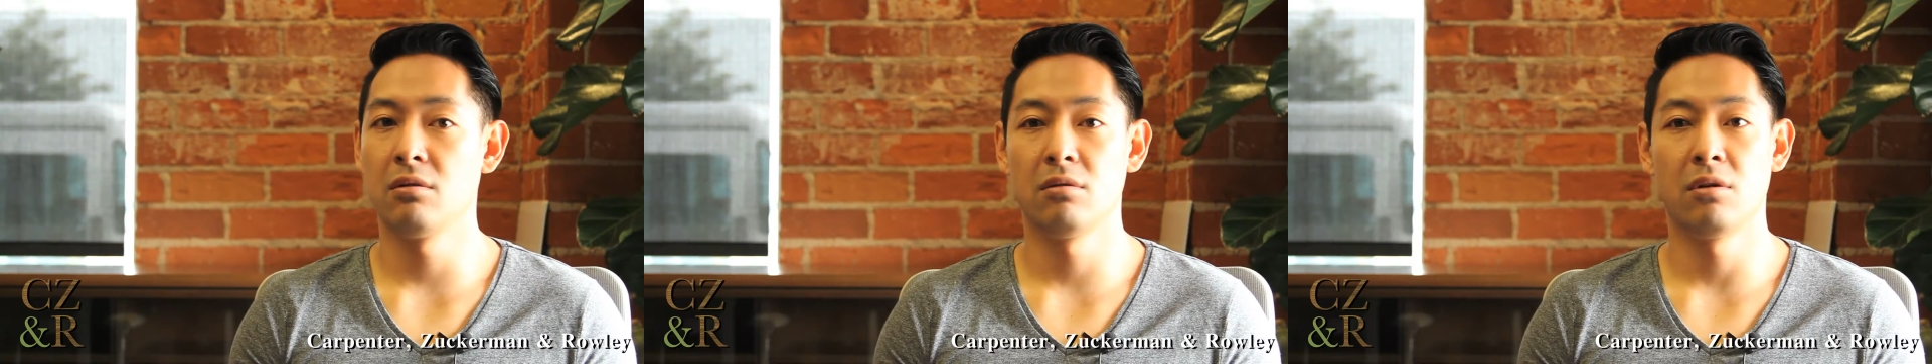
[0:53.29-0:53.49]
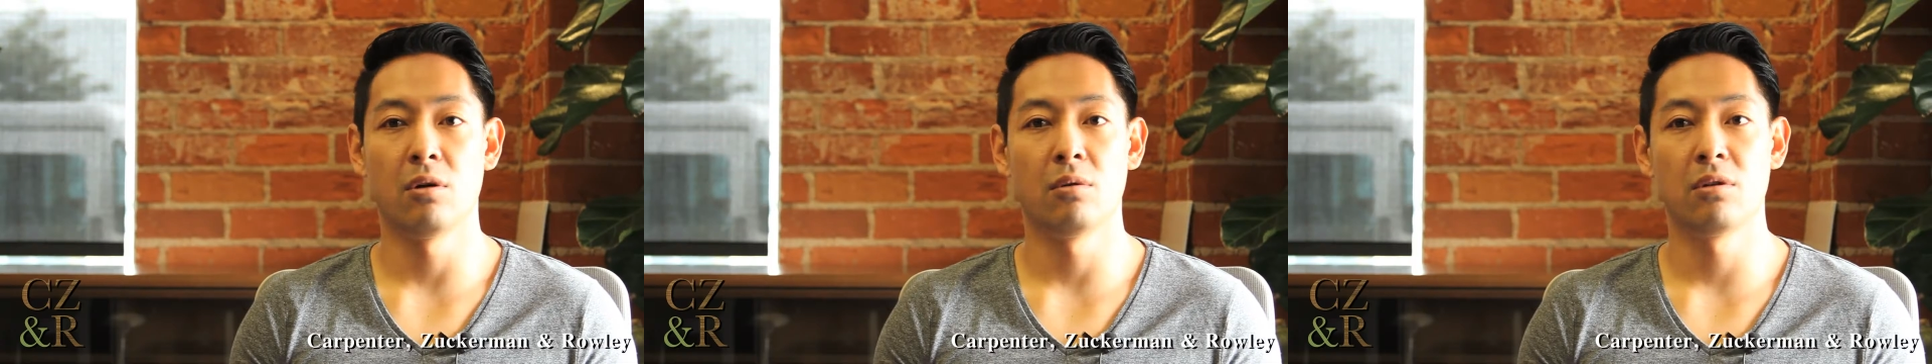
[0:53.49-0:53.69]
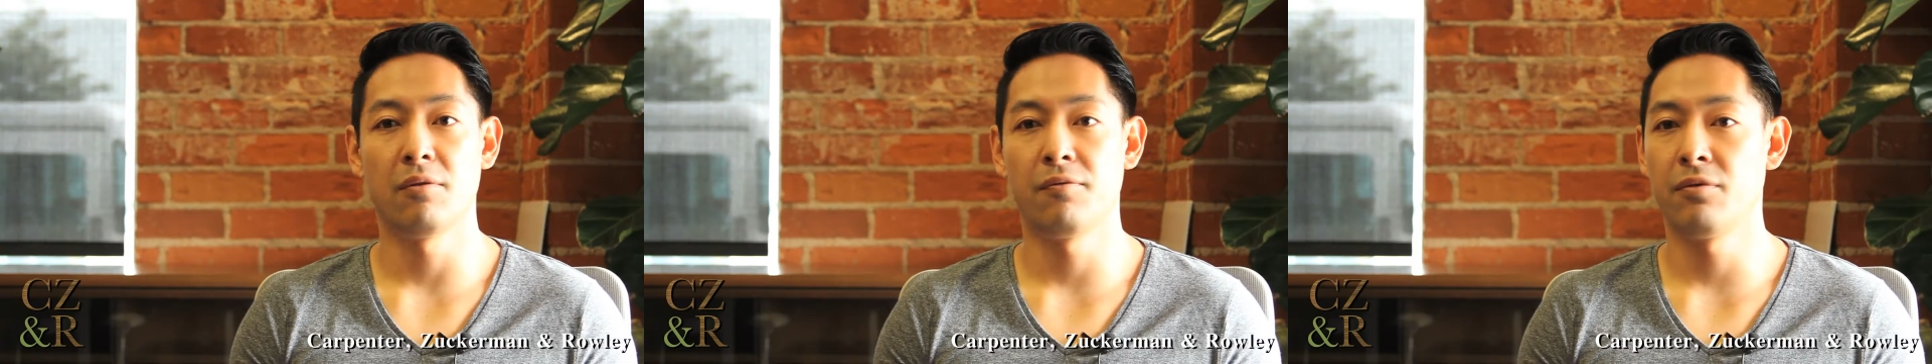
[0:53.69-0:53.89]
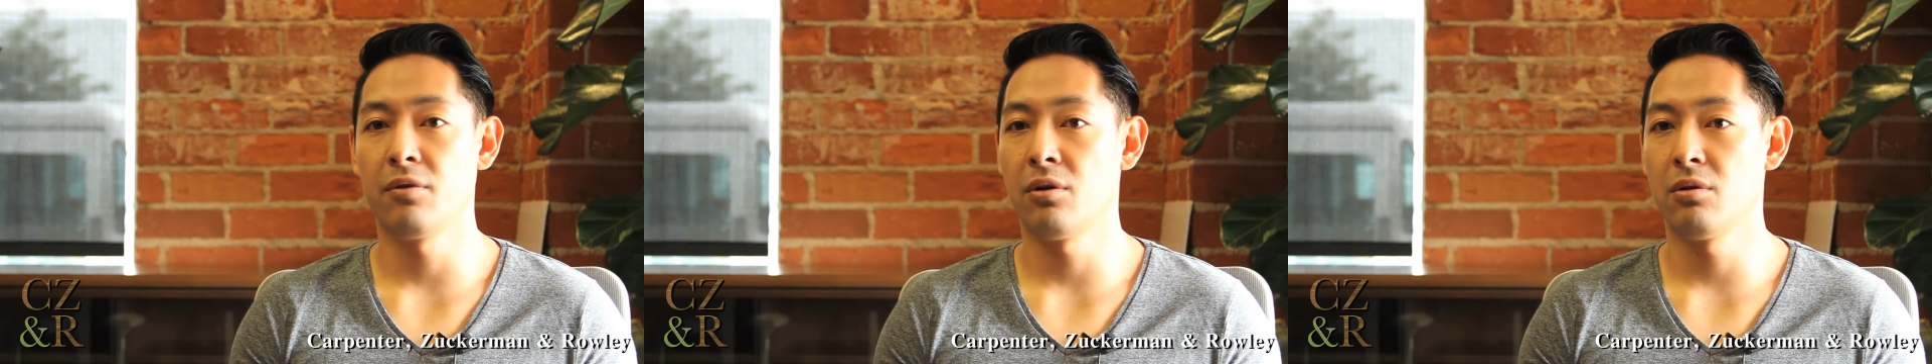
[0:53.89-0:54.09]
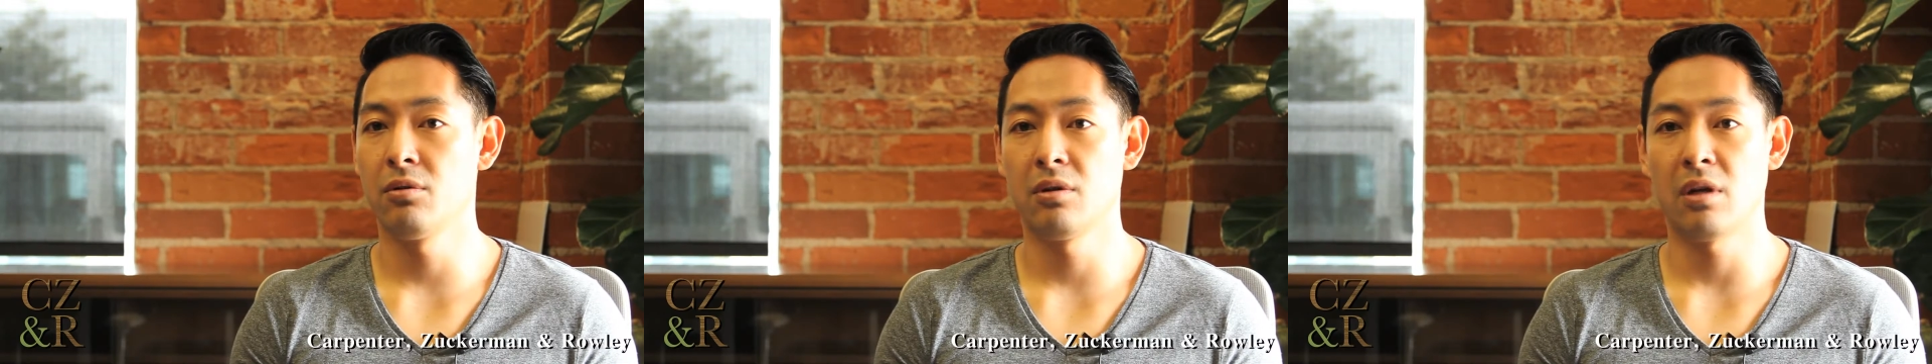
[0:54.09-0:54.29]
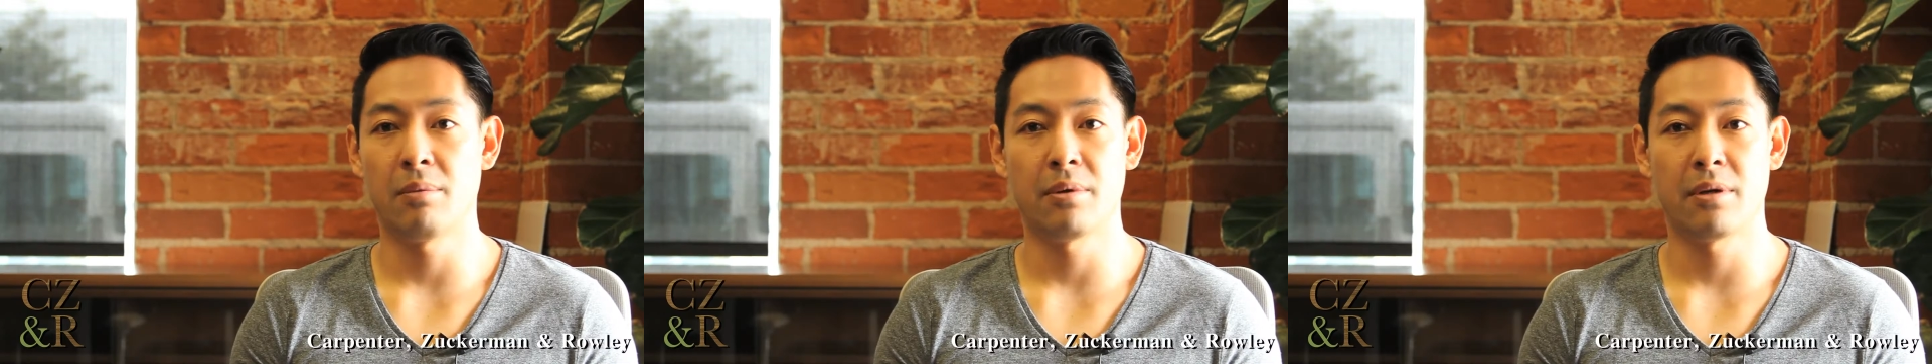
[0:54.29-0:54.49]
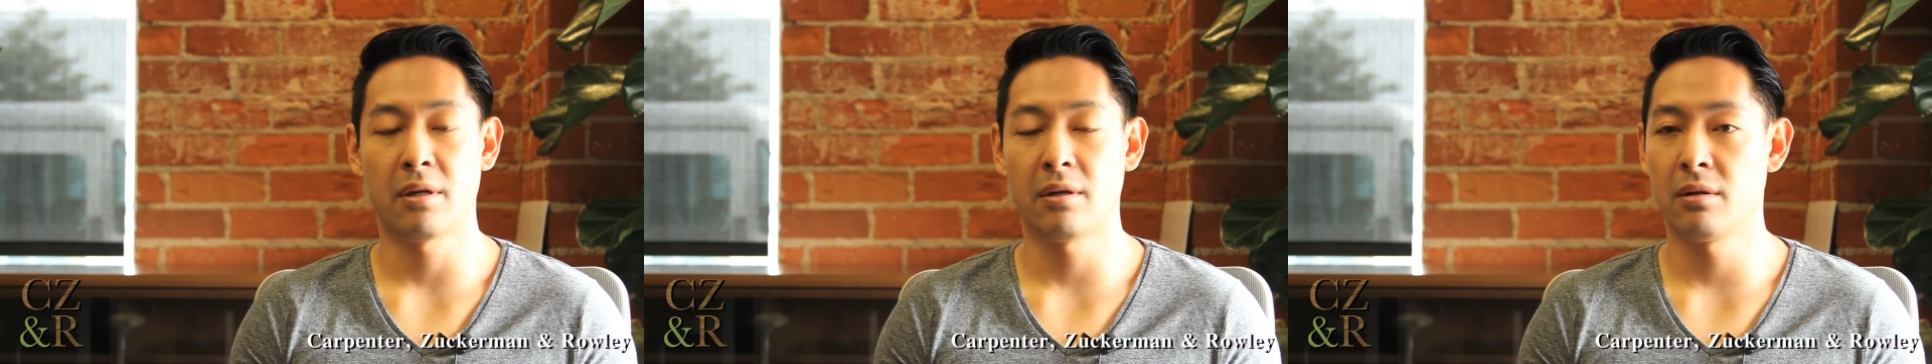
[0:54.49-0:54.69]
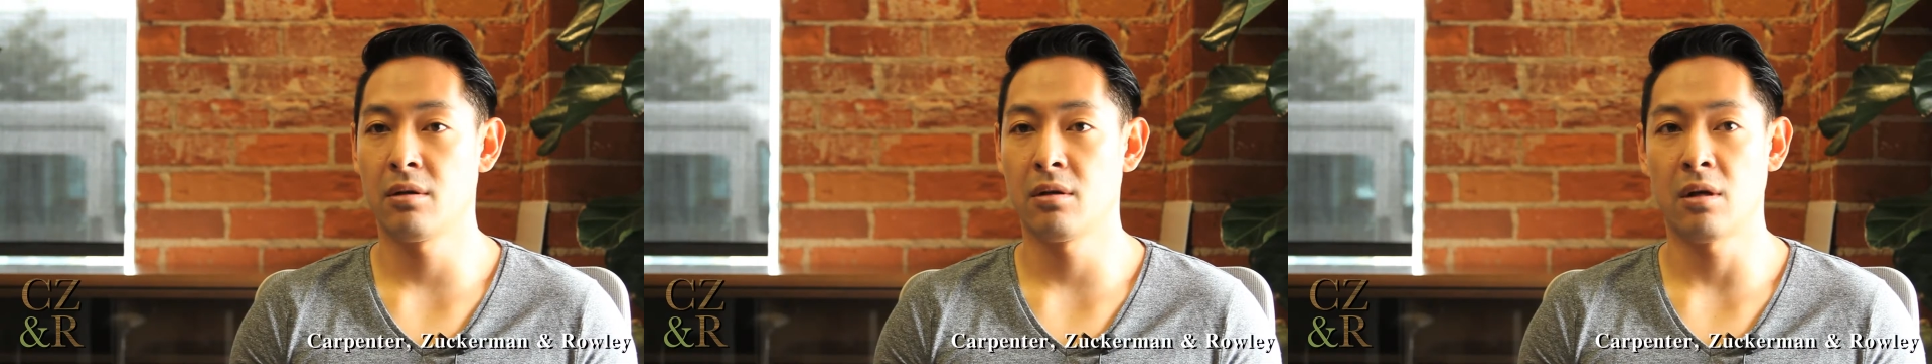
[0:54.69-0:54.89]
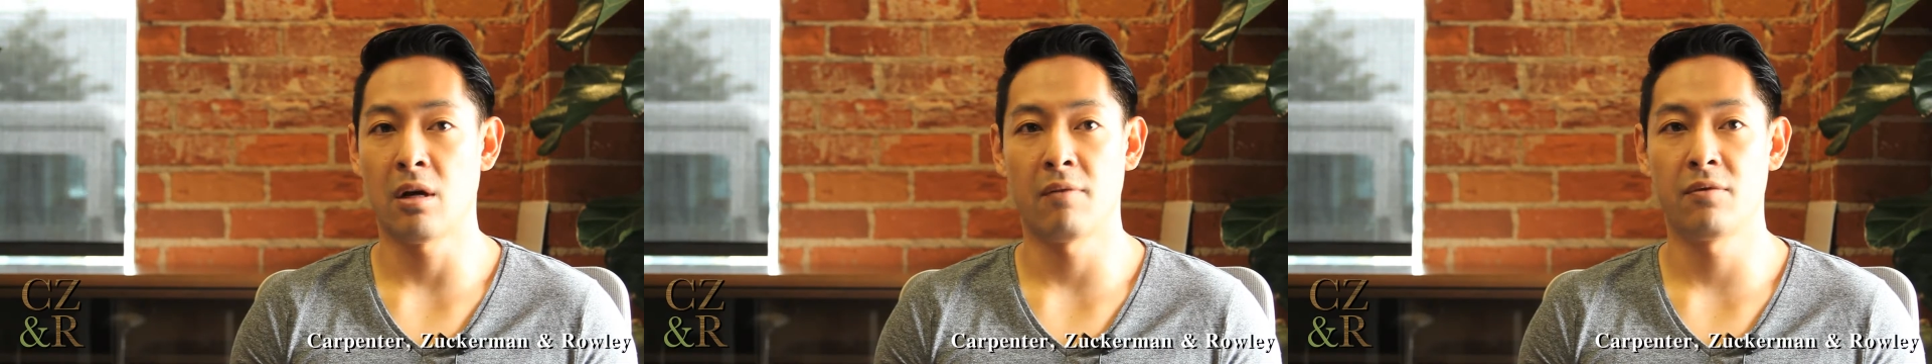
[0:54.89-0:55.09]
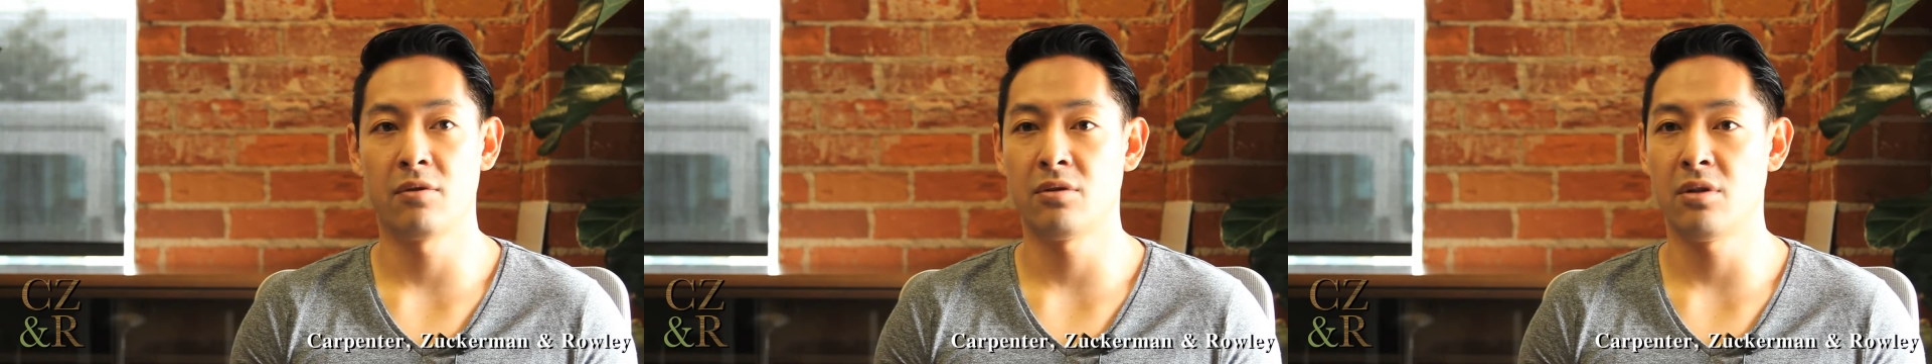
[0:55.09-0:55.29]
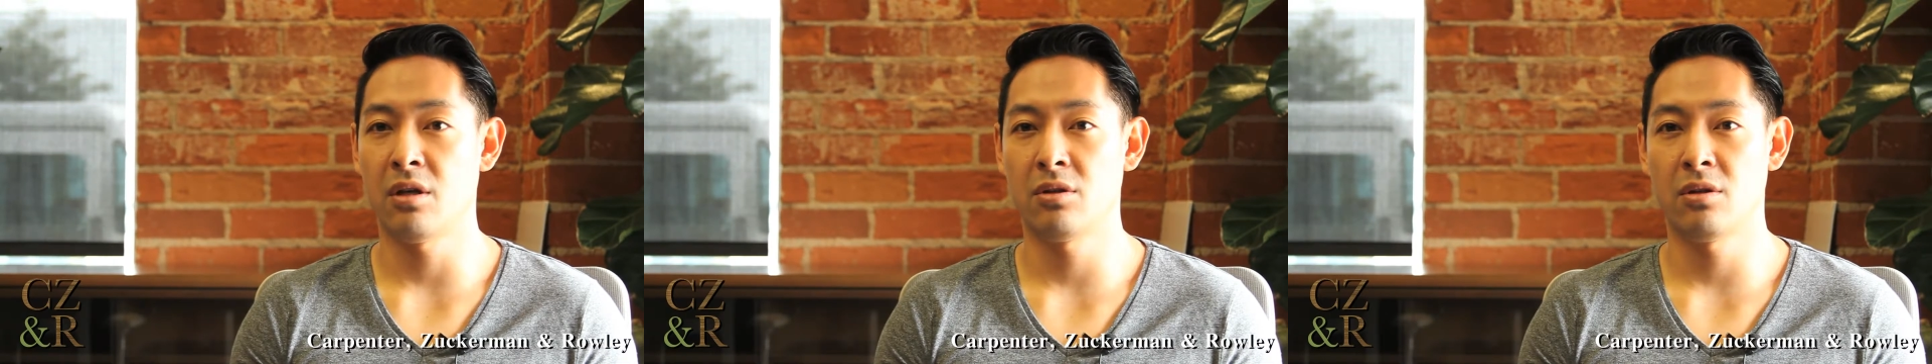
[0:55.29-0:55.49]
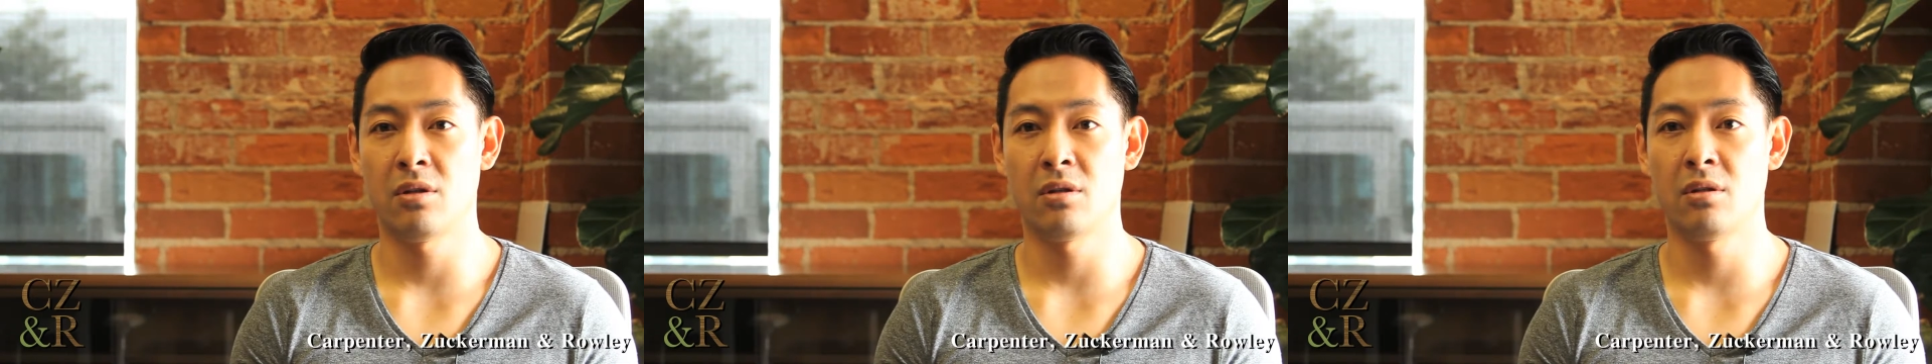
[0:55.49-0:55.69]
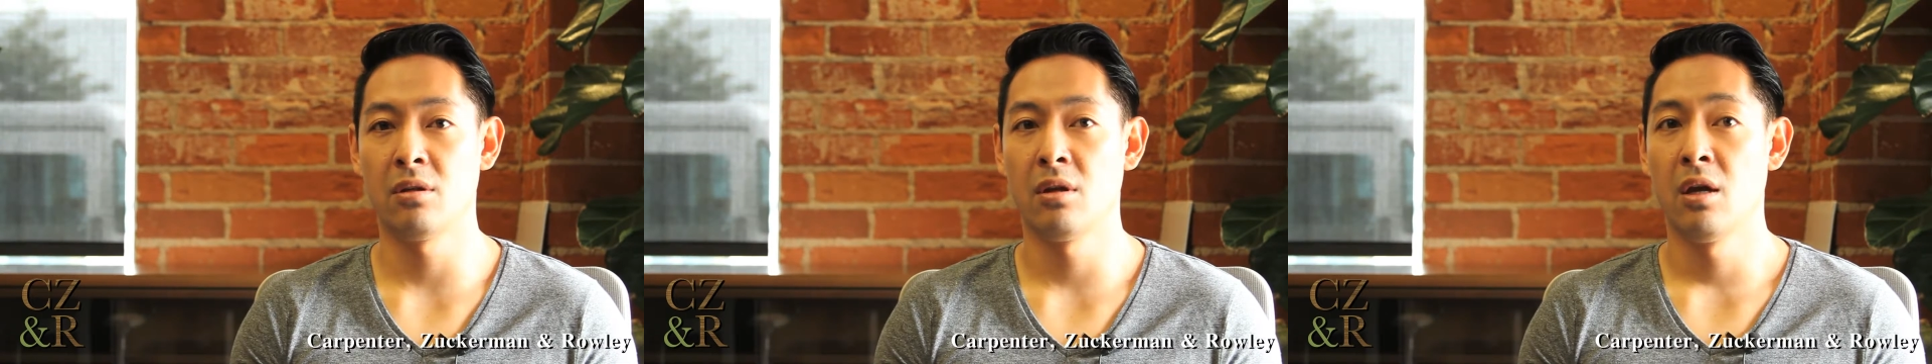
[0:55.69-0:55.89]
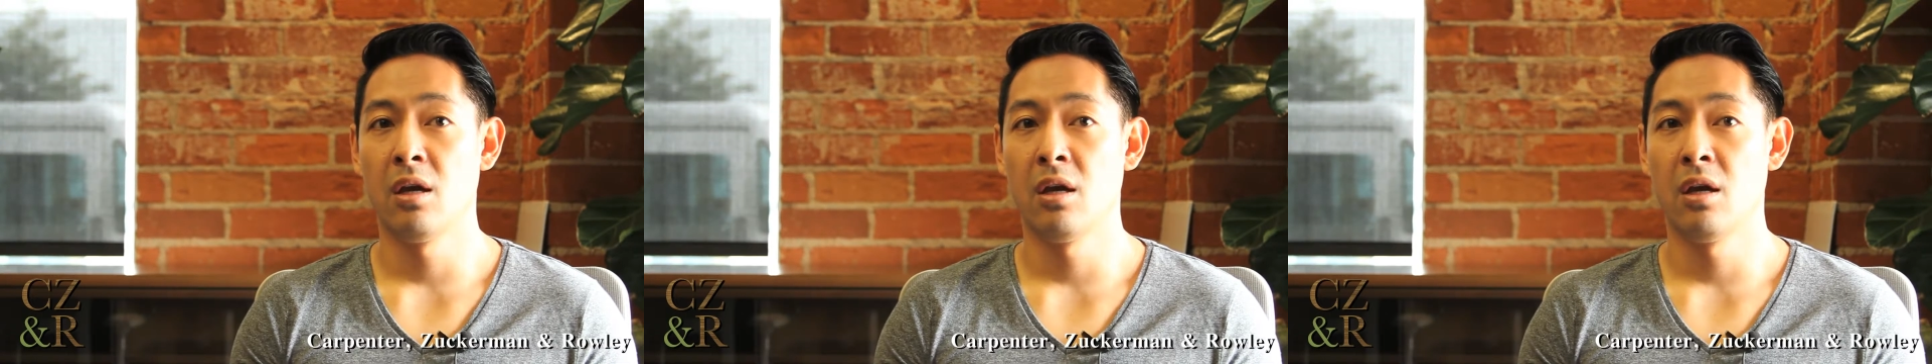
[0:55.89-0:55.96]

go with the flow type of conversation.